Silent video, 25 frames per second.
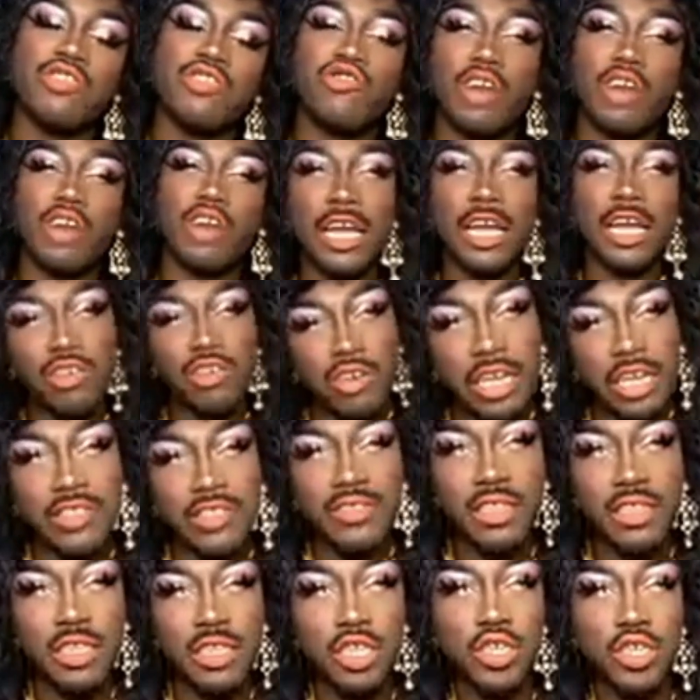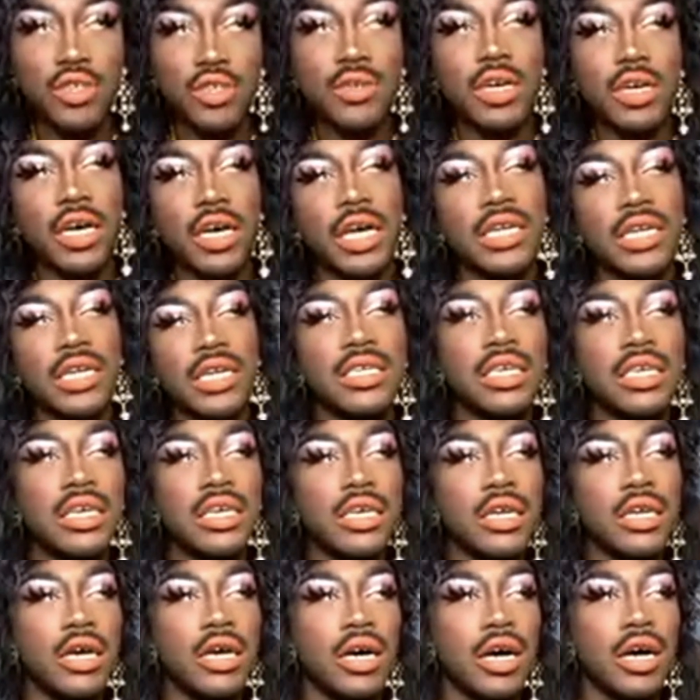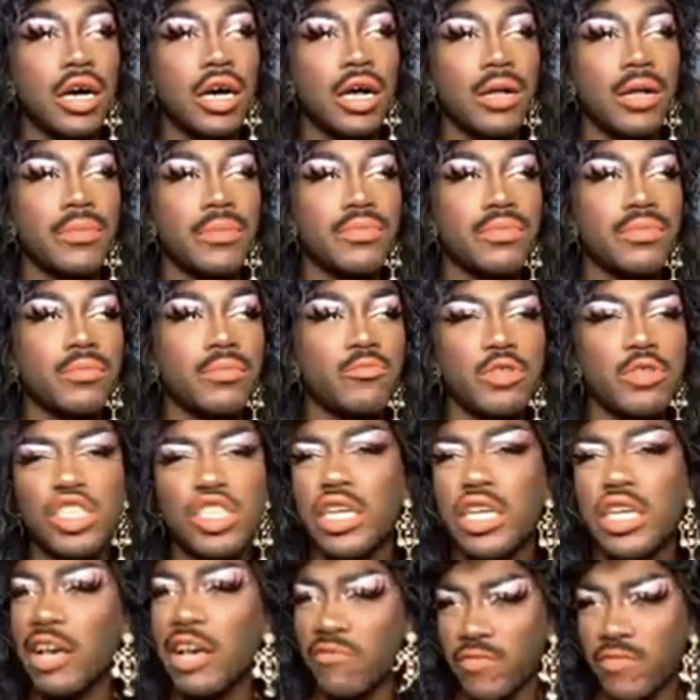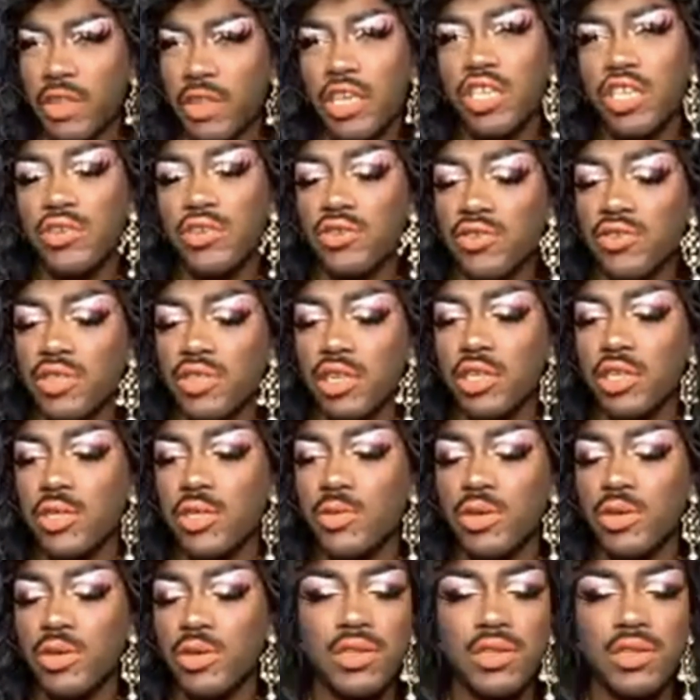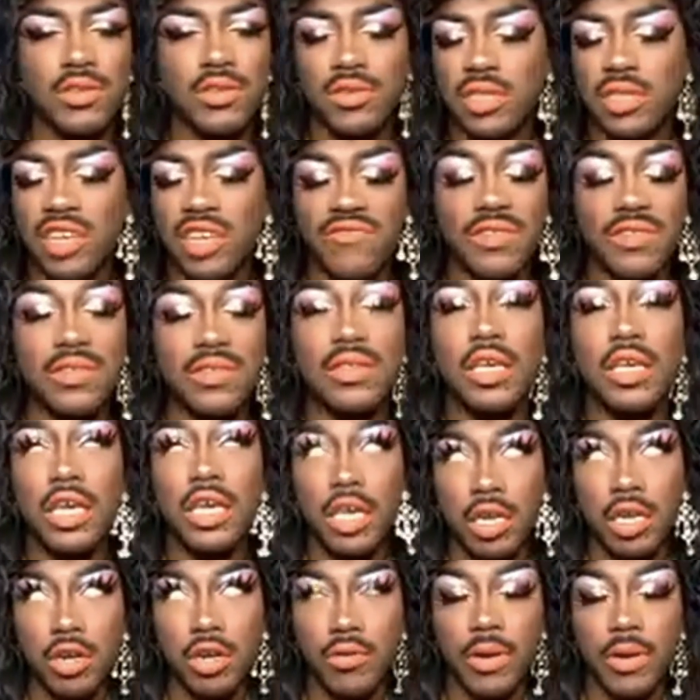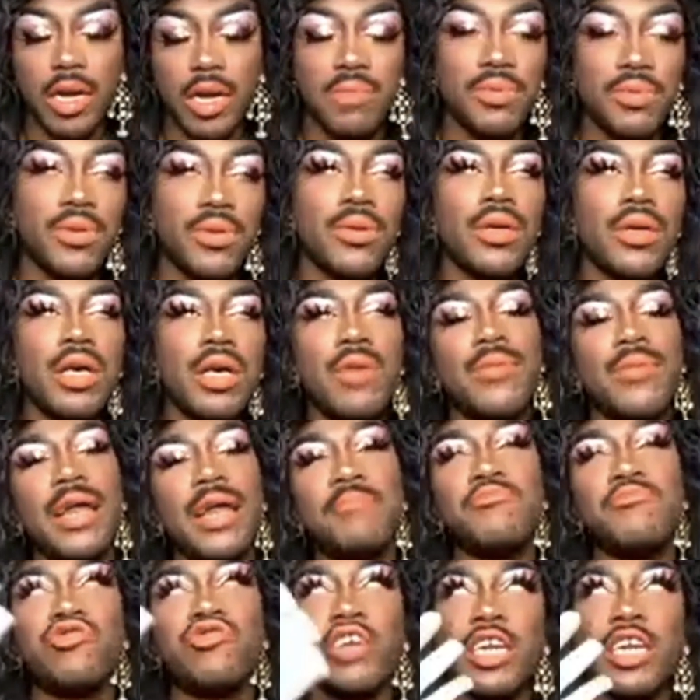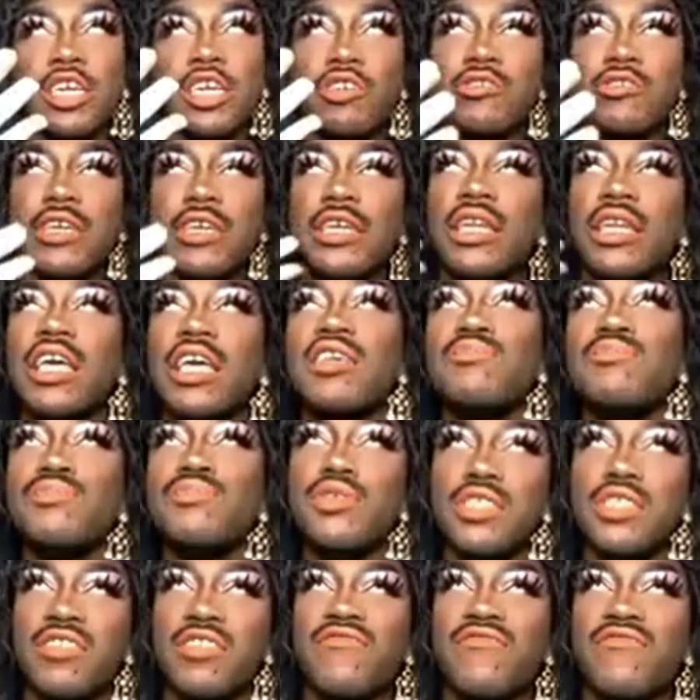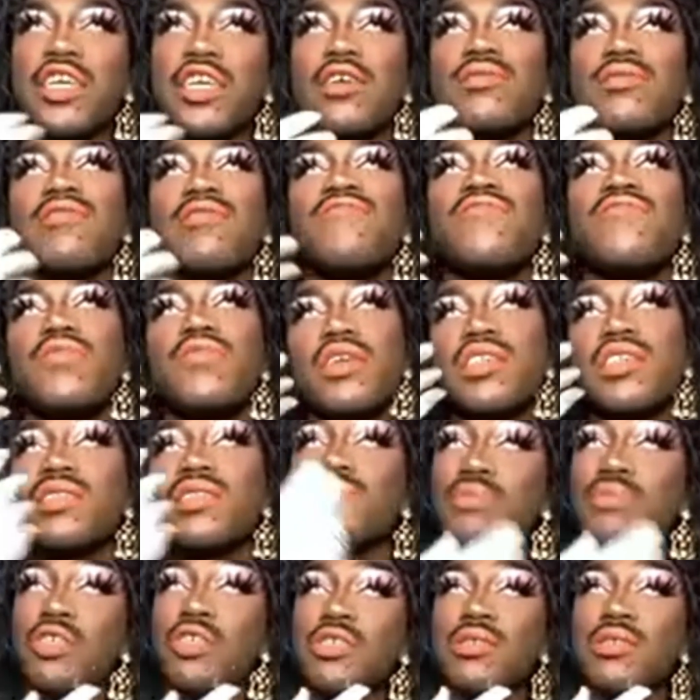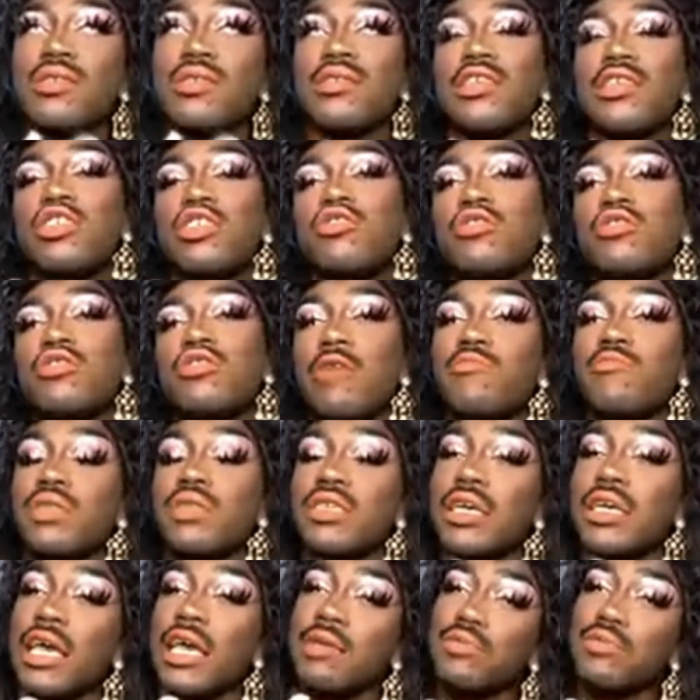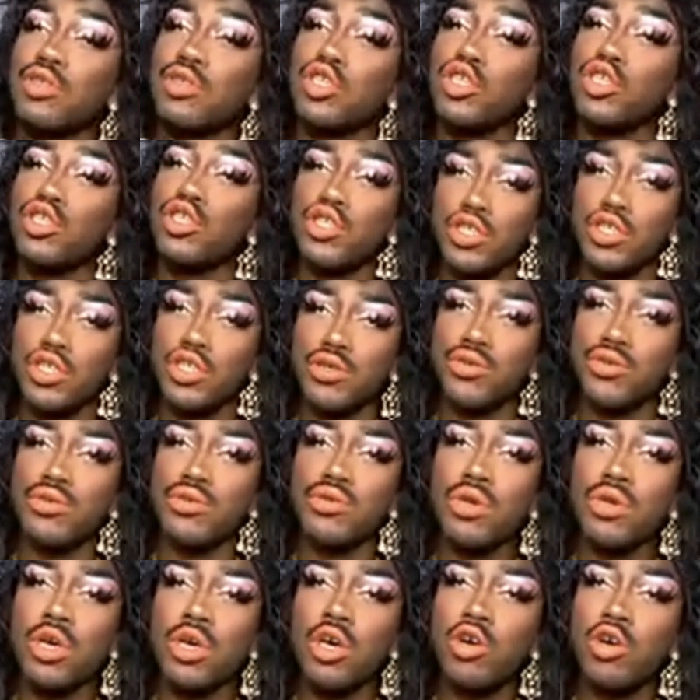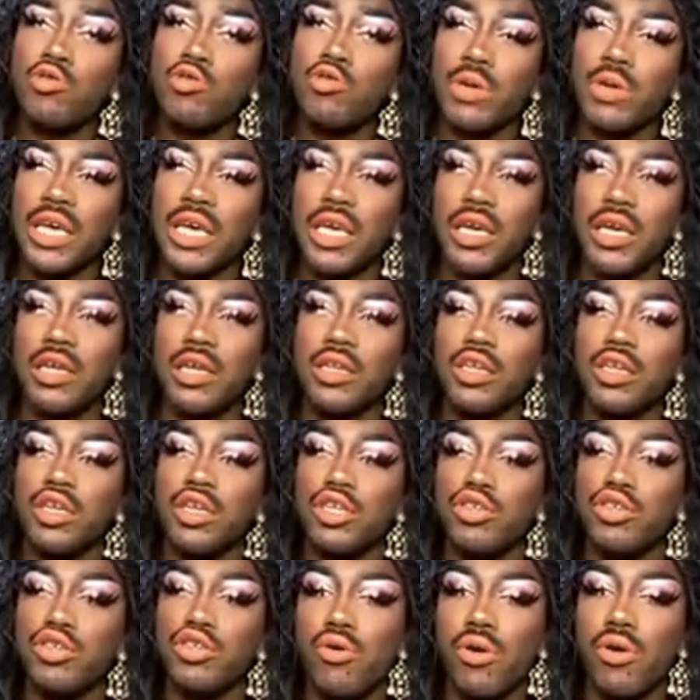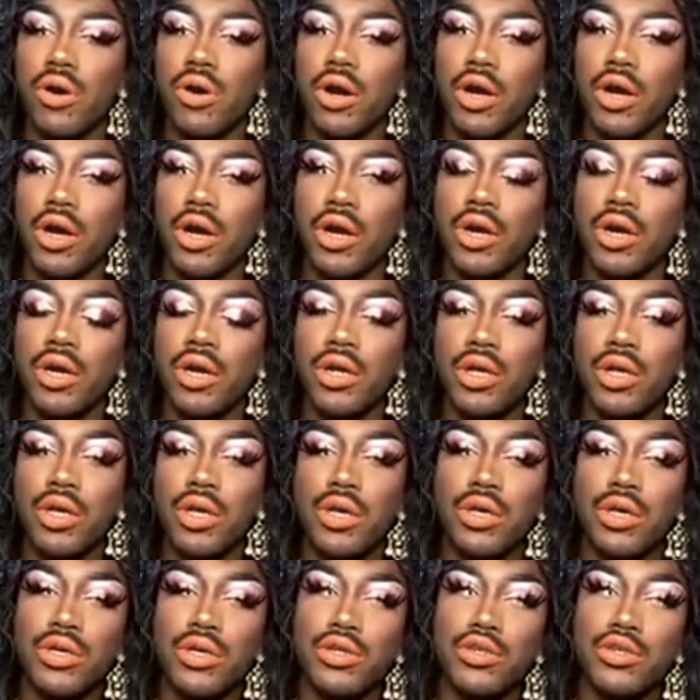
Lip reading: When I try and create the digital content, which I feel like you understand as well because your stuff is incredible. Thank but I'm you. Trying to create like music videos and full experiences that you're not really able to do when you're